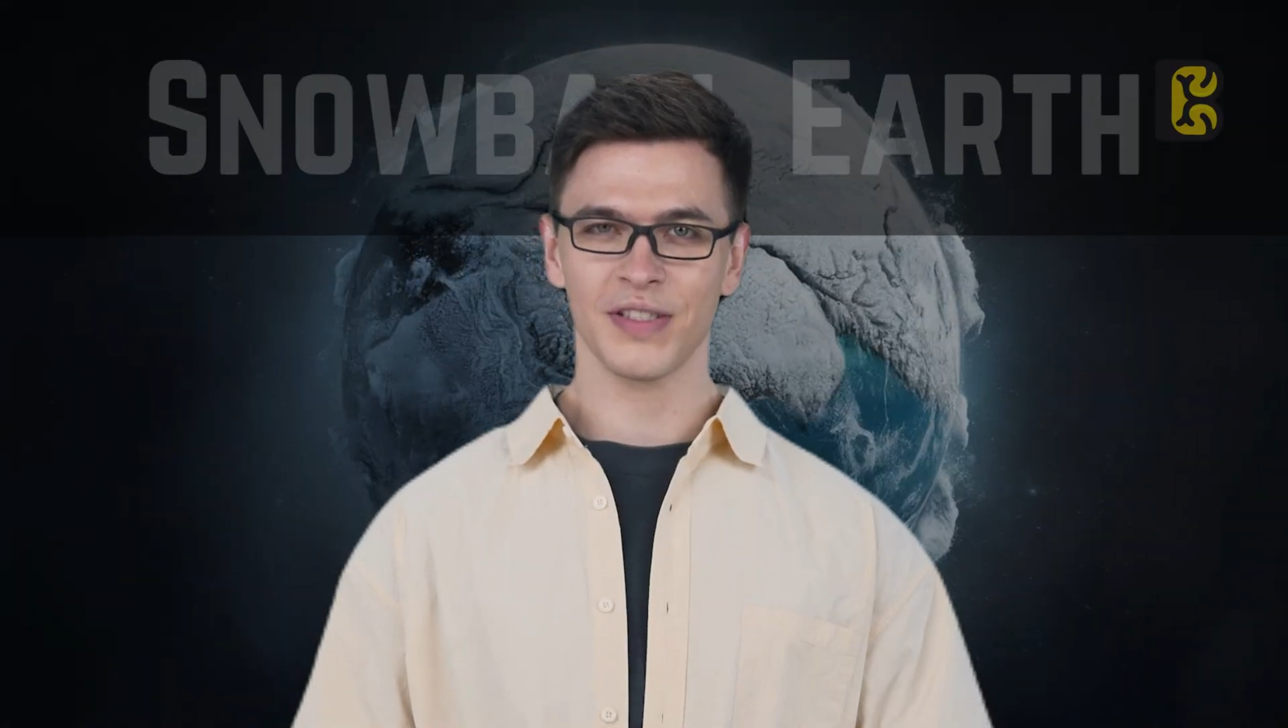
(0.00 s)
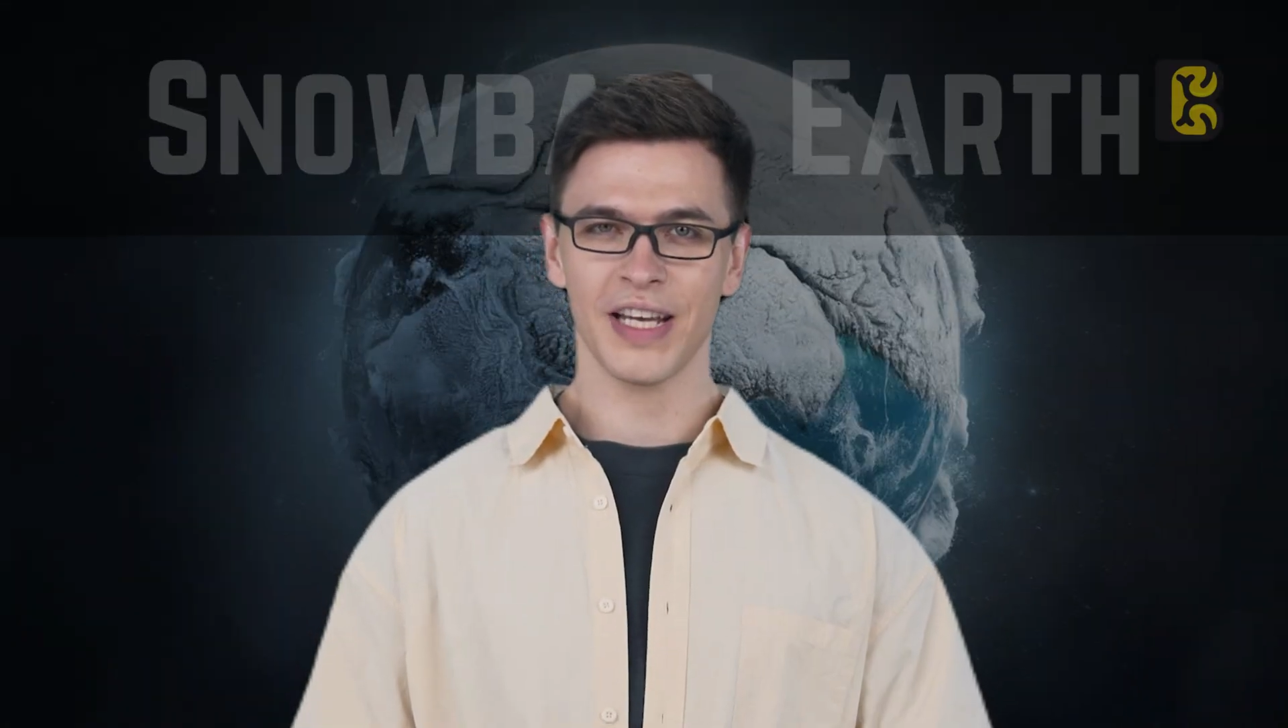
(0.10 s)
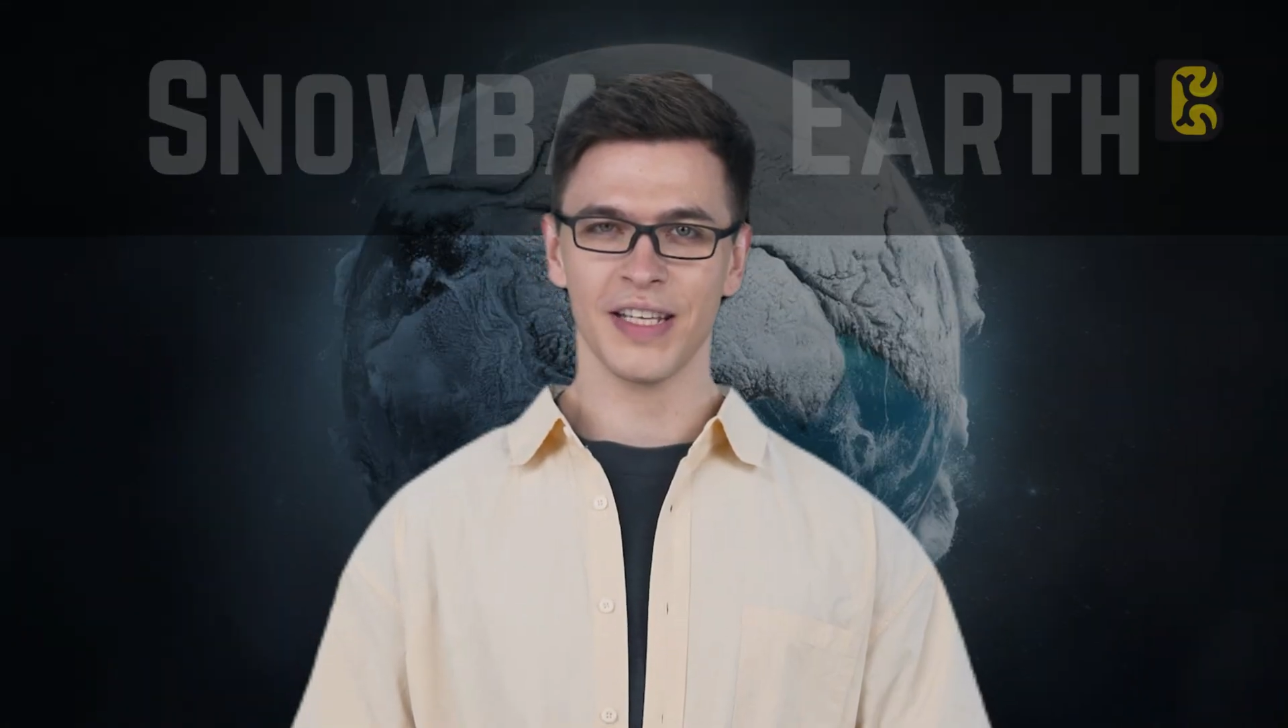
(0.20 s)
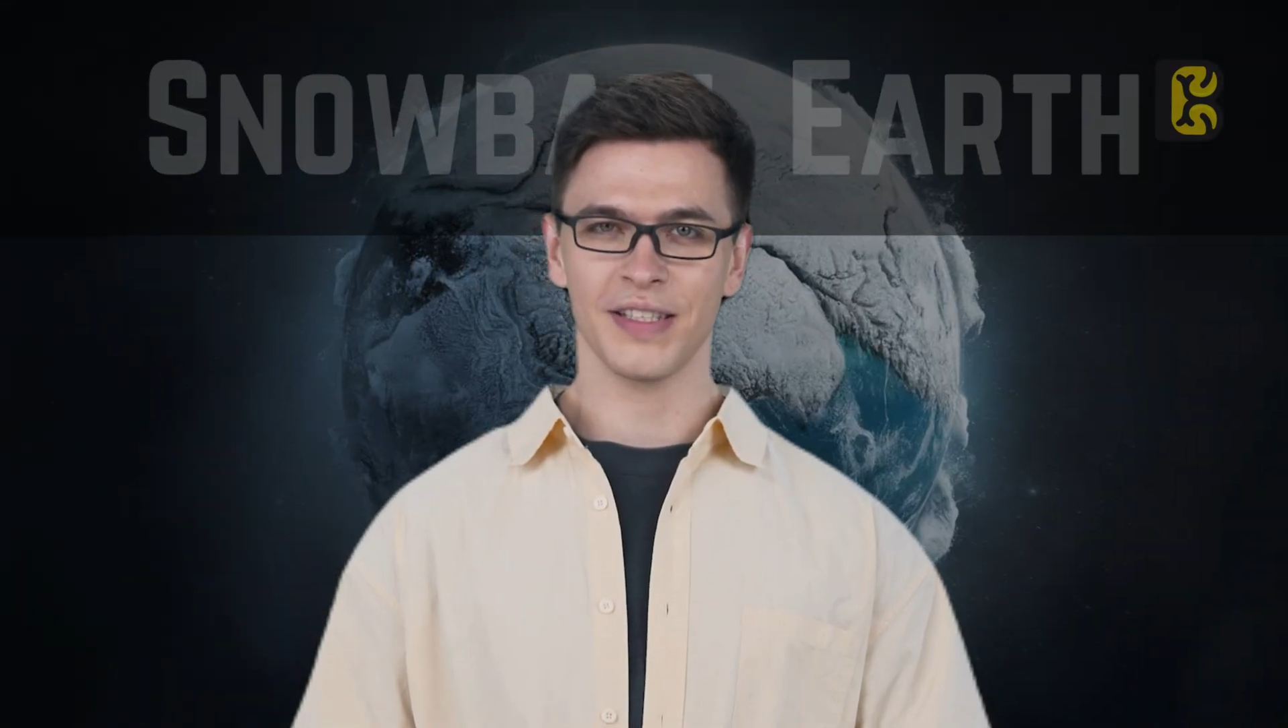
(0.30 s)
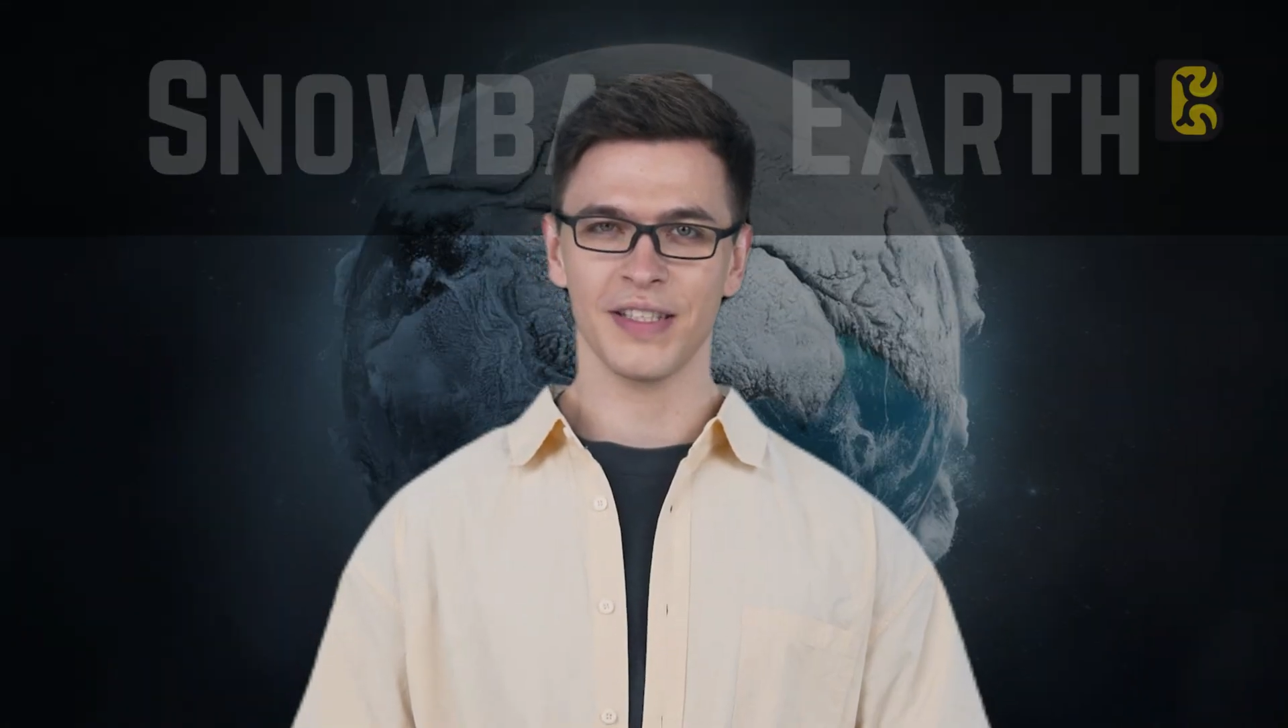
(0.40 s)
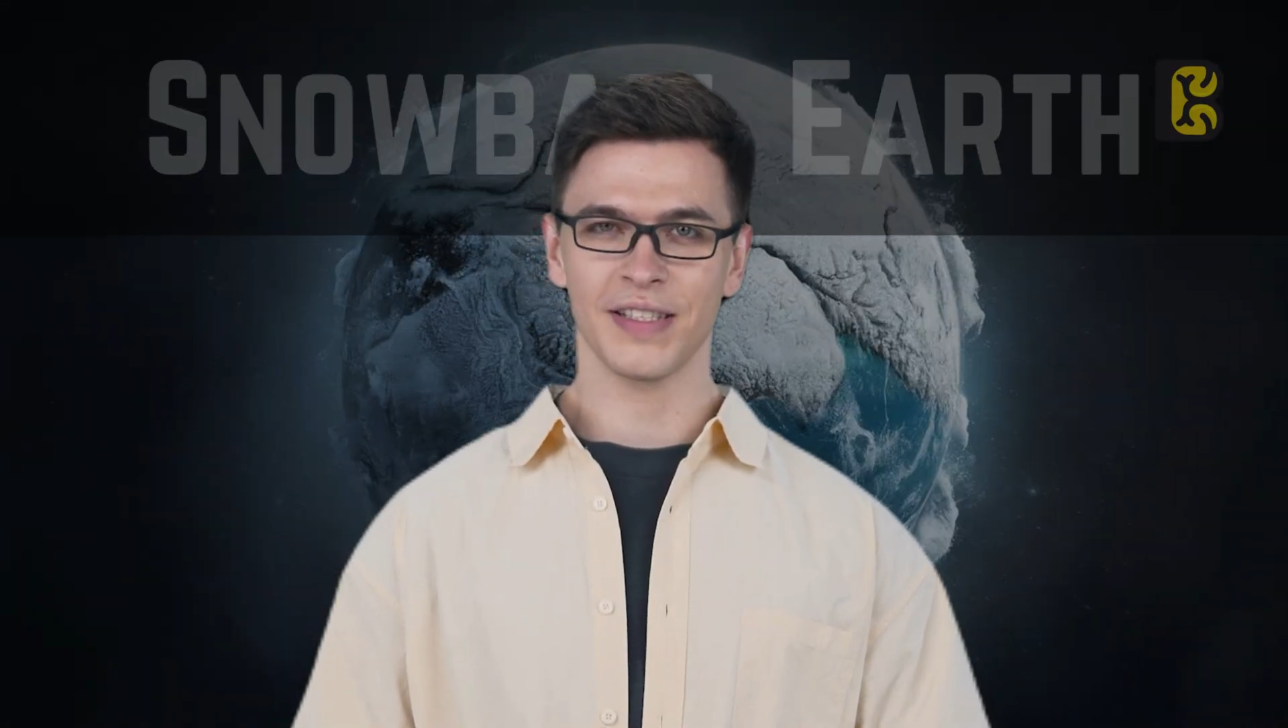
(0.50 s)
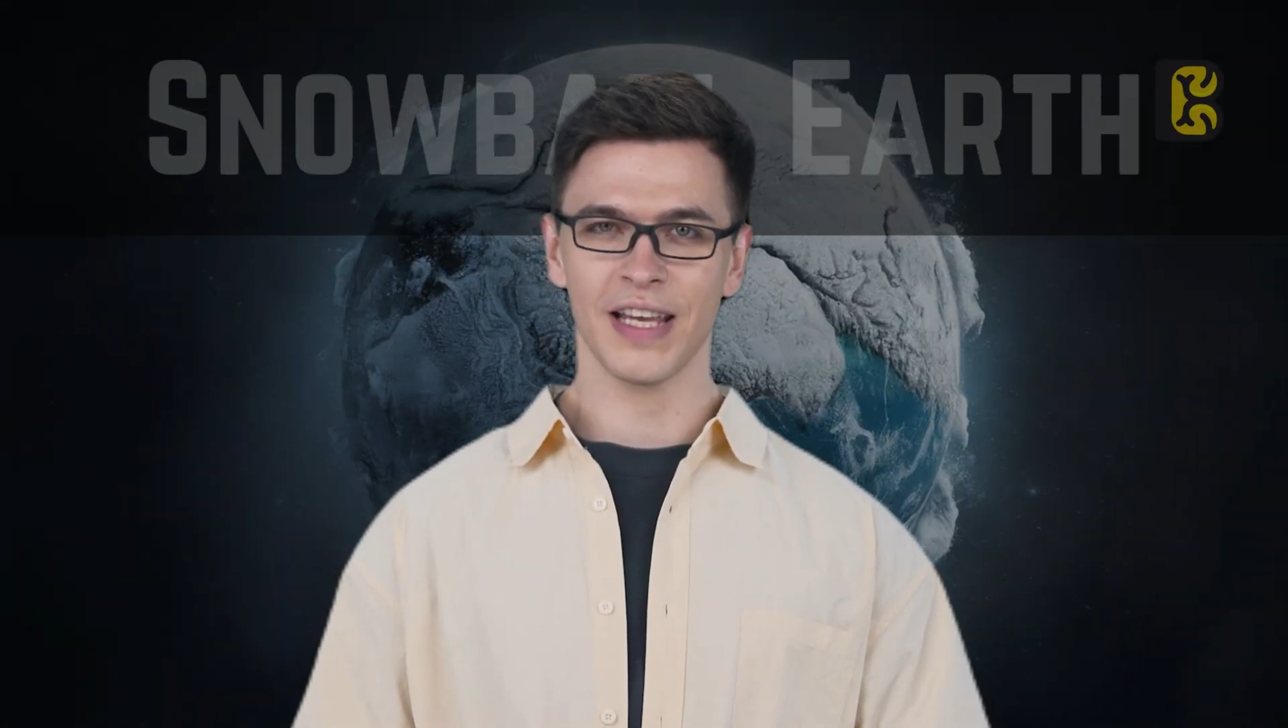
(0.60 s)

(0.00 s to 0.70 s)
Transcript: scientists